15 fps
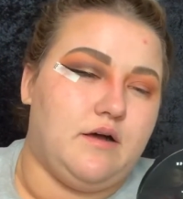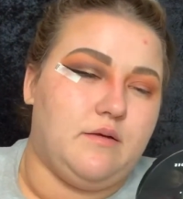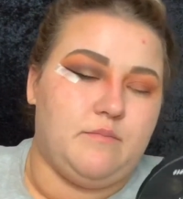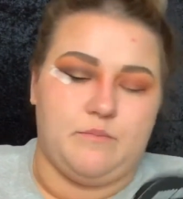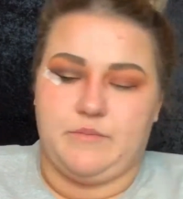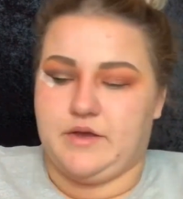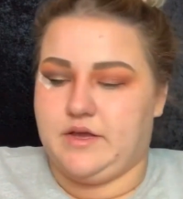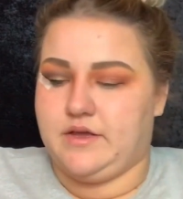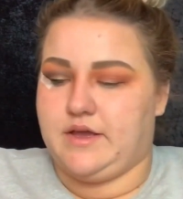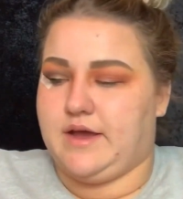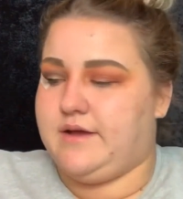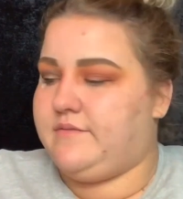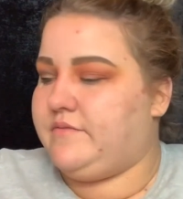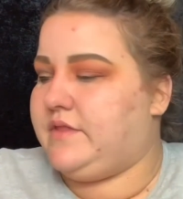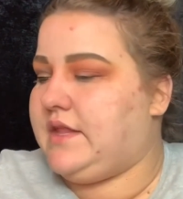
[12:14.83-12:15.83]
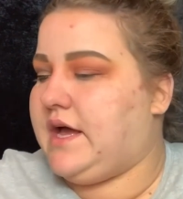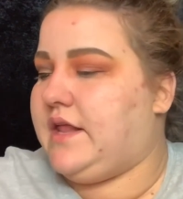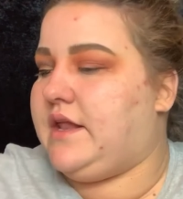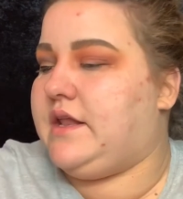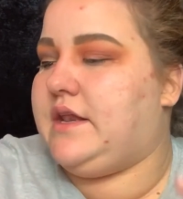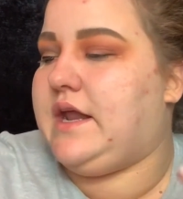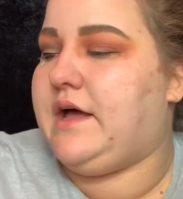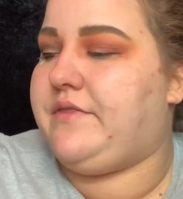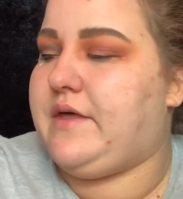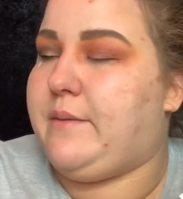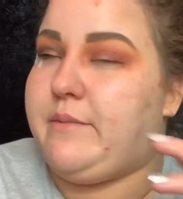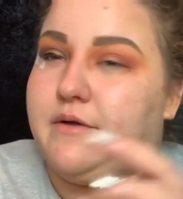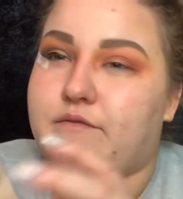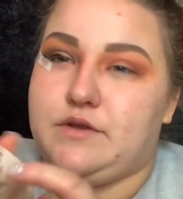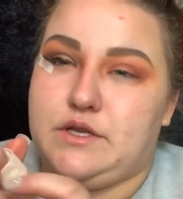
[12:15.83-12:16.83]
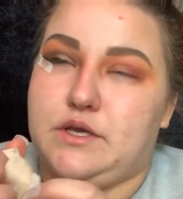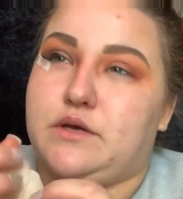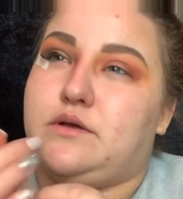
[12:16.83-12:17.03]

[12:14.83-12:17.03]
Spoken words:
but yeah, not that big of a deal.